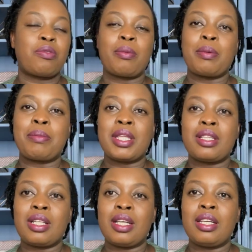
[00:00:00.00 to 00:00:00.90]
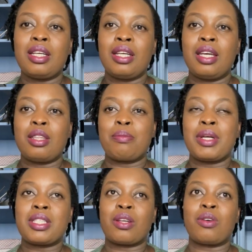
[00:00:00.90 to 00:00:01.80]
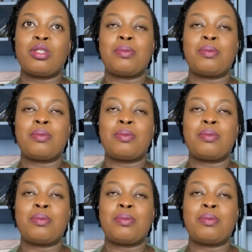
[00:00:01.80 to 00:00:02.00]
my birthday in the past are going to be